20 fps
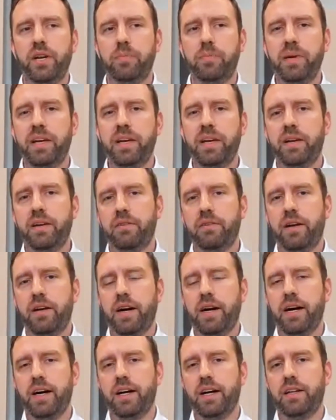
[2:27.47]
being
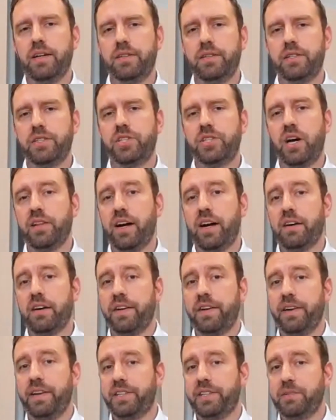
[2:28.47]
the John
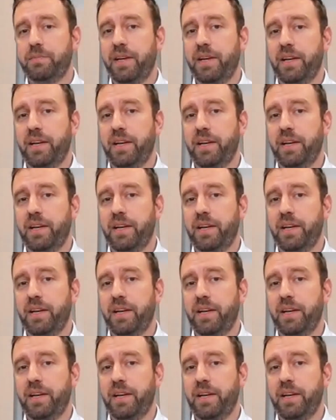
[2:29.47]
Locke Foundation,